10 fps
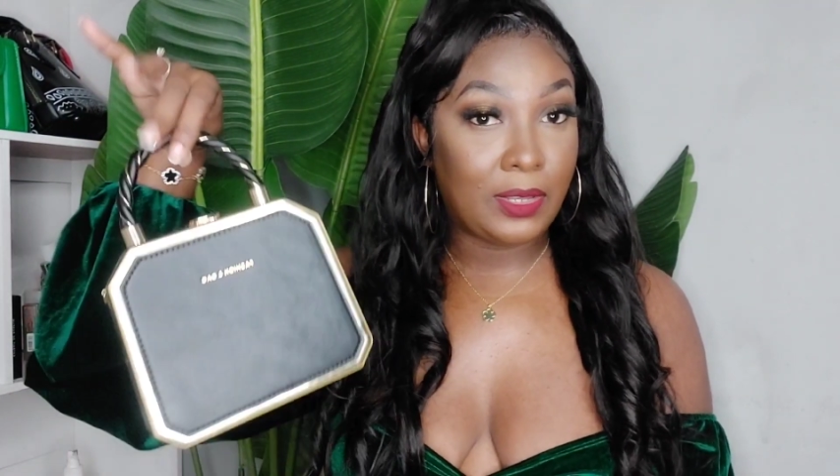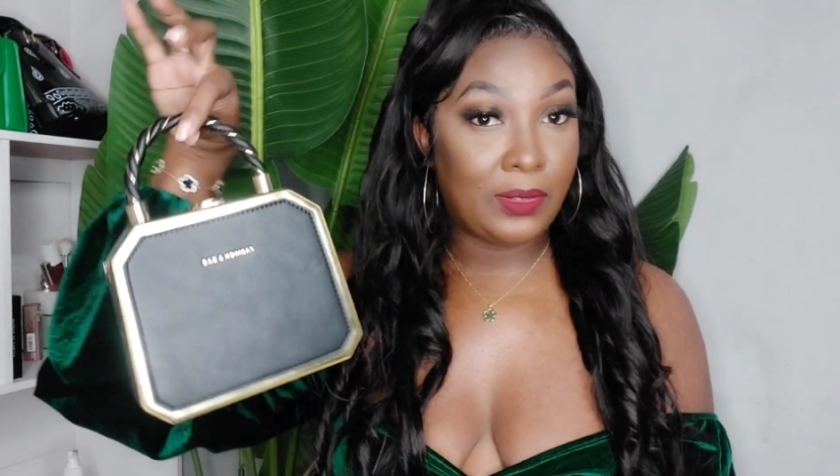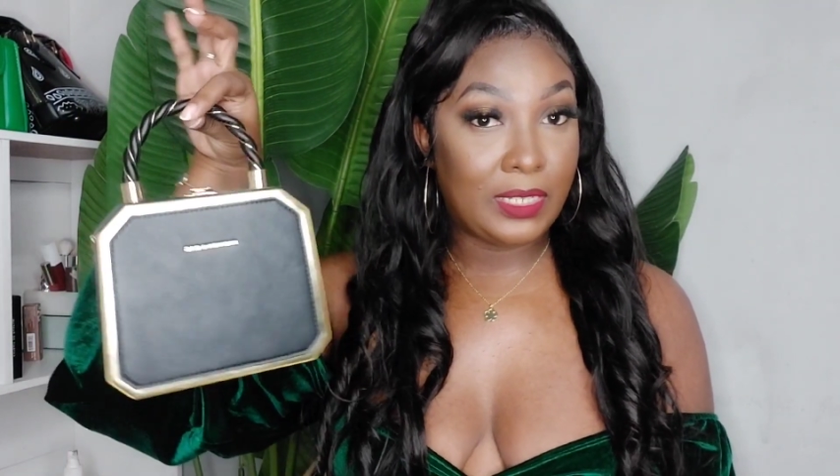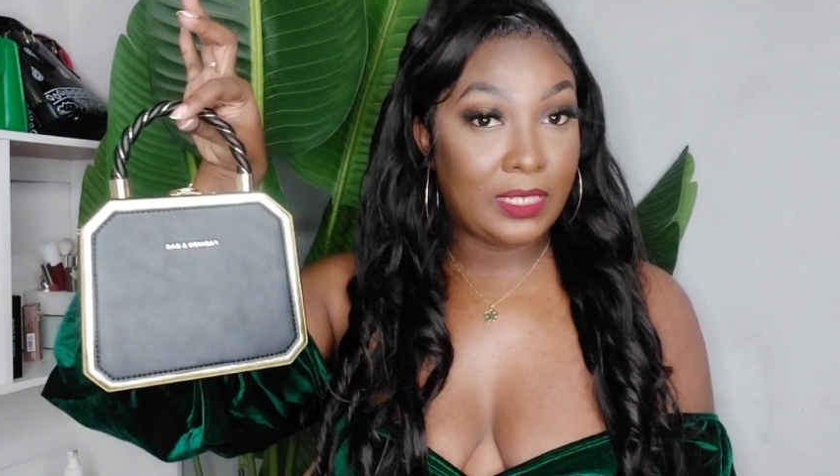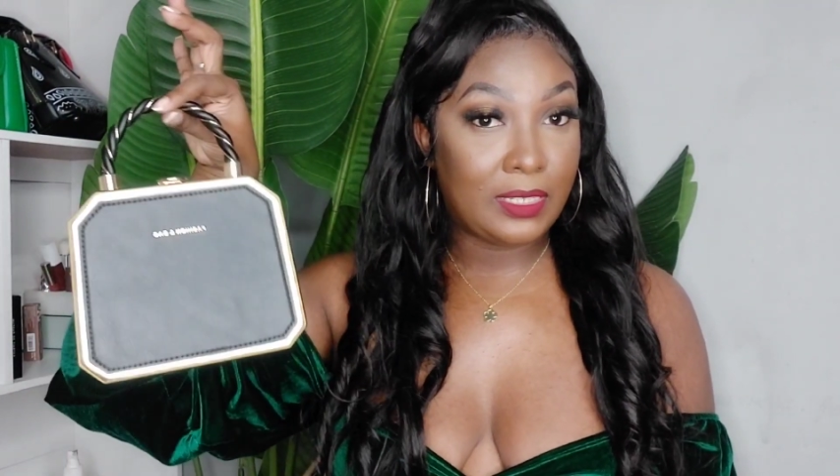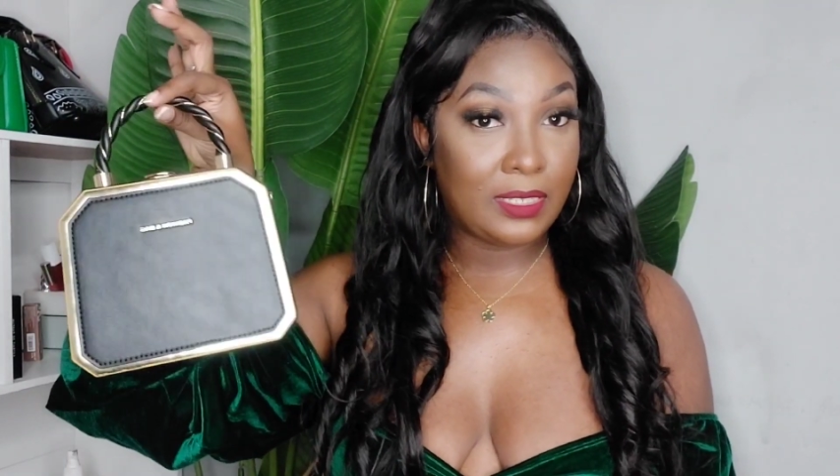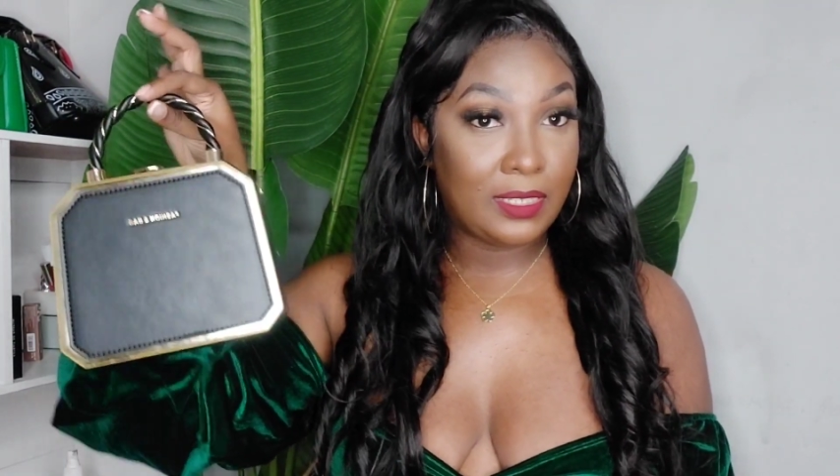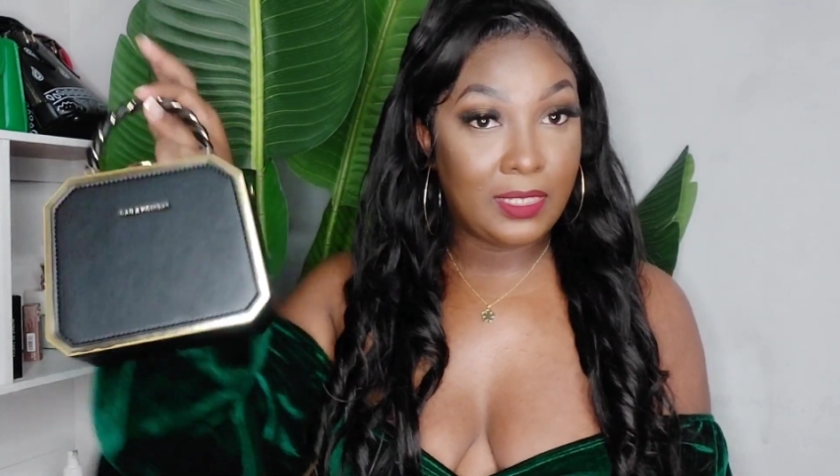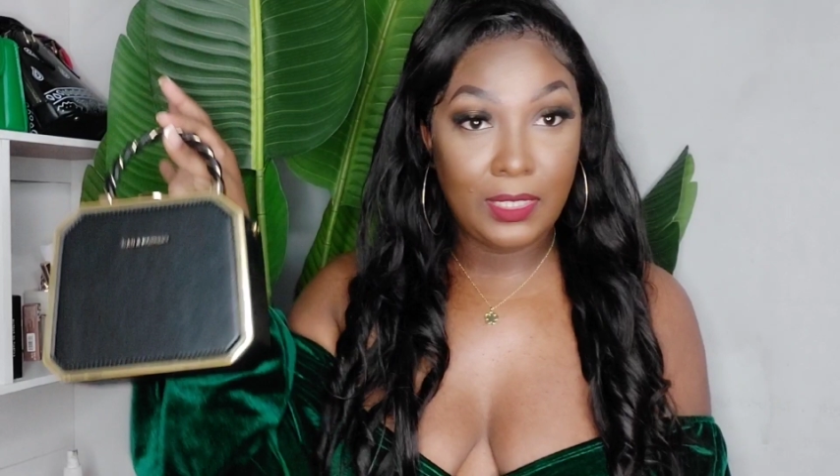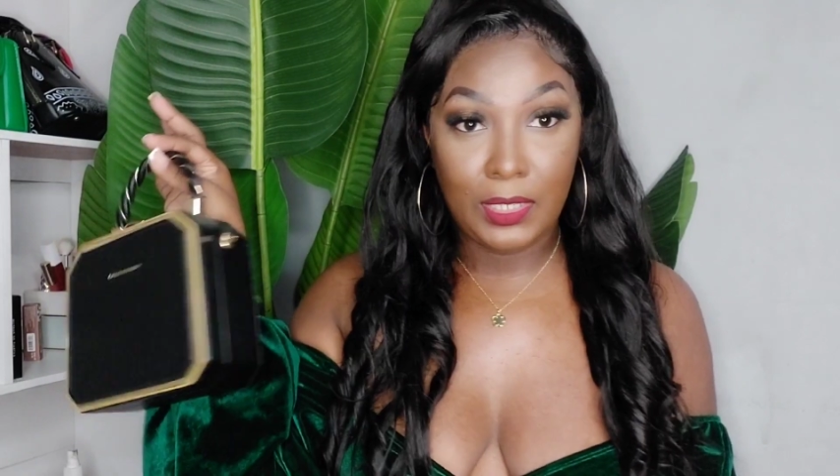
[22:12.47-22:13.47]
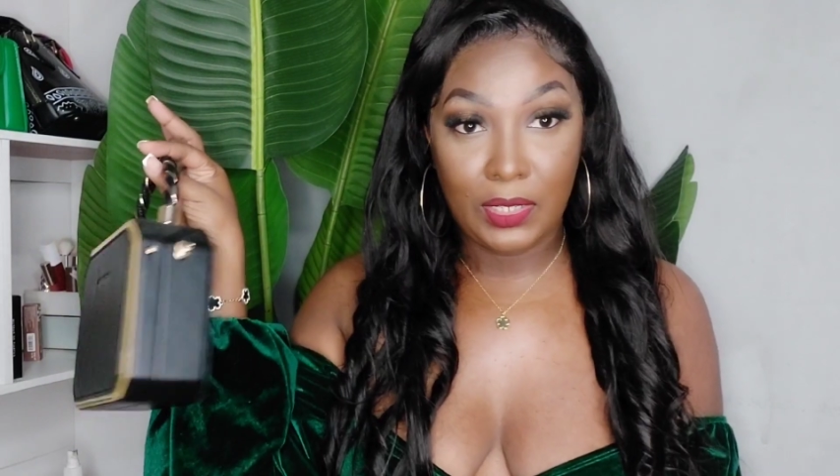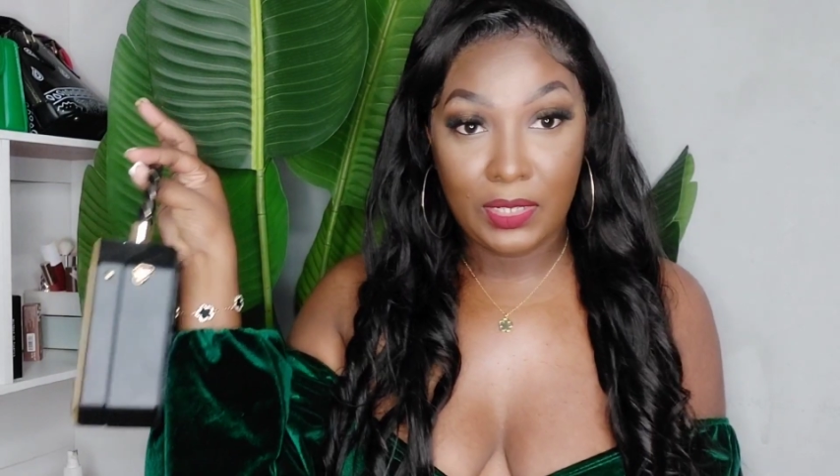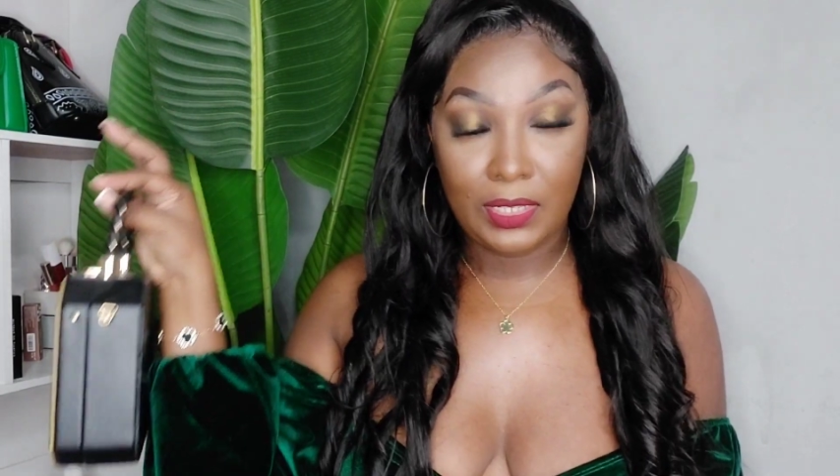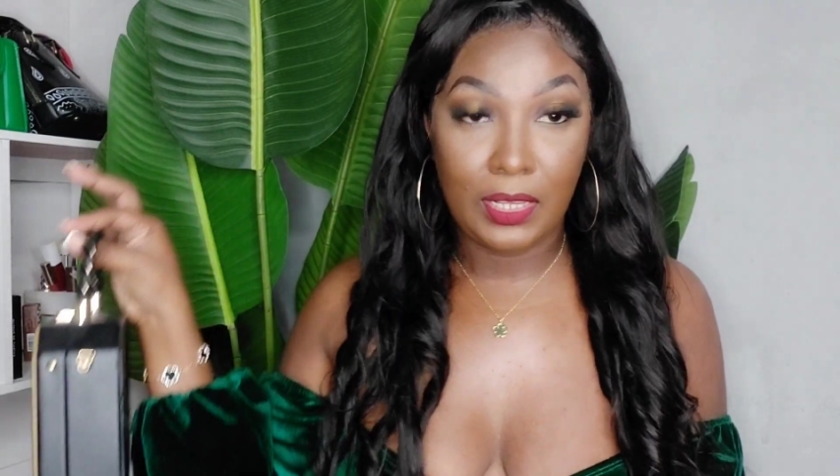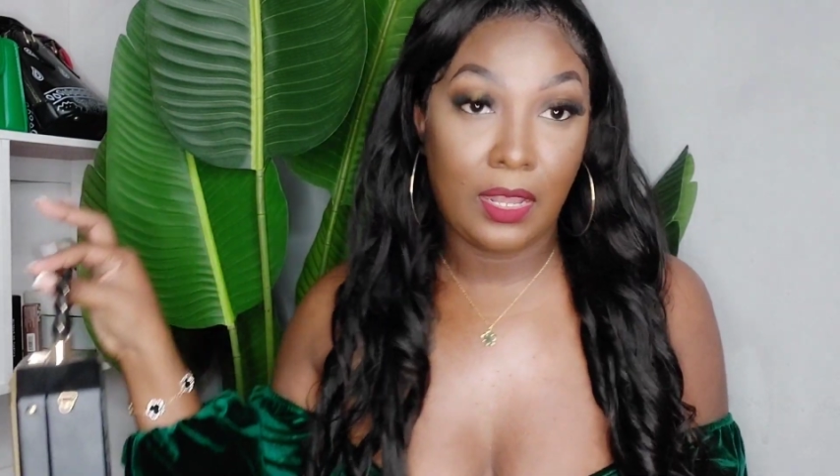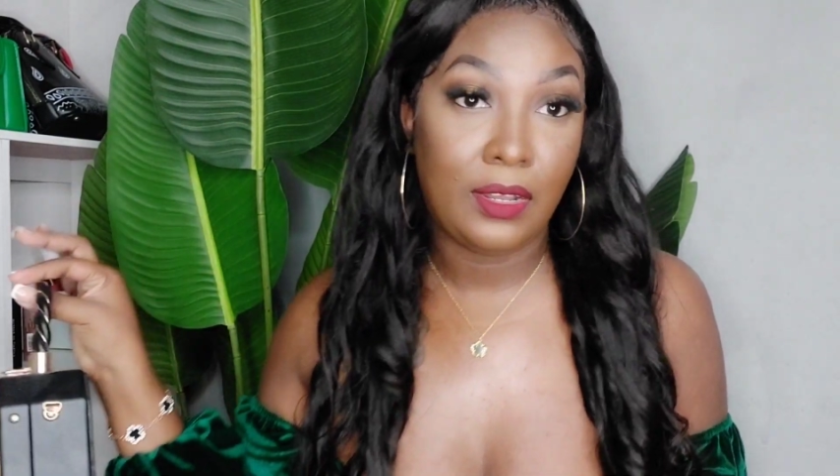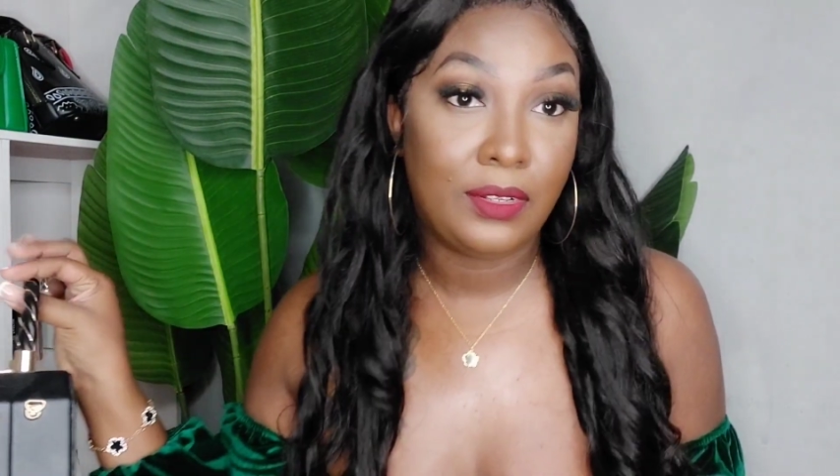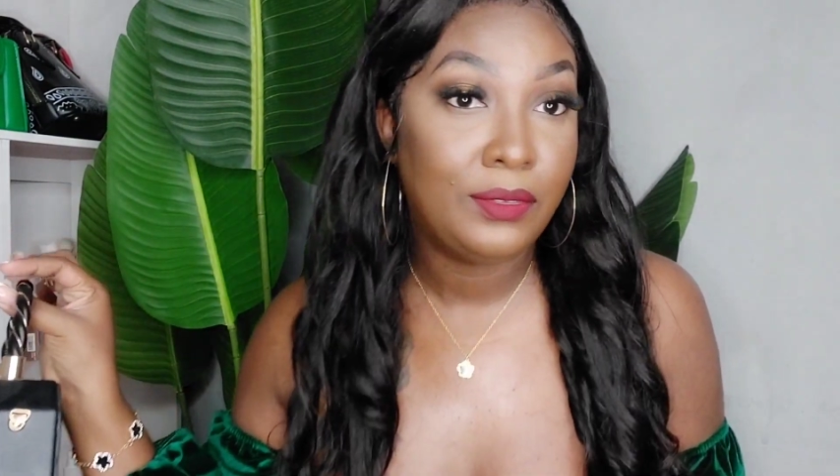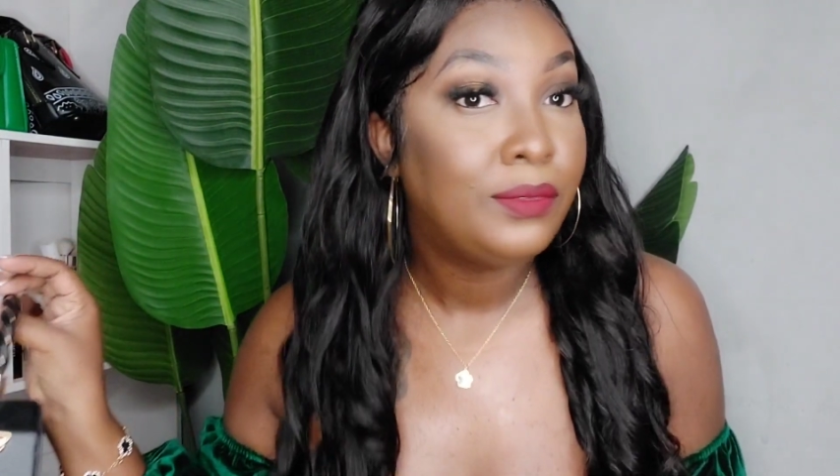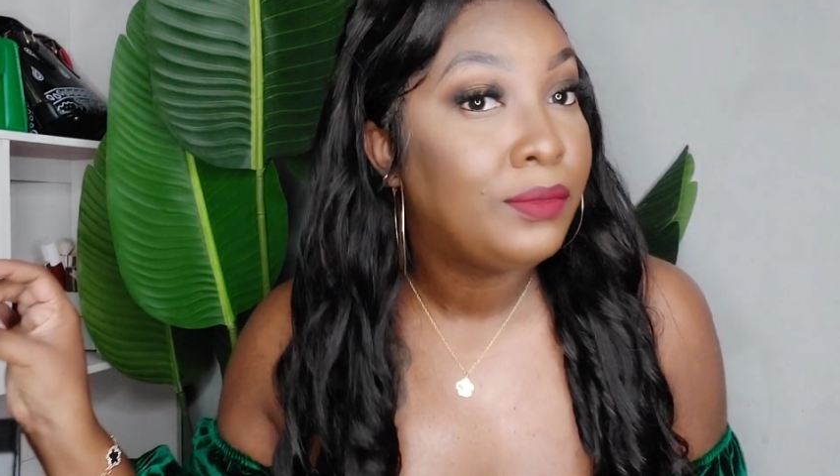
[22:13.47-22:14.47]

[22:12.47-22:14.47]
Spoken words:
So this is the look, y'all.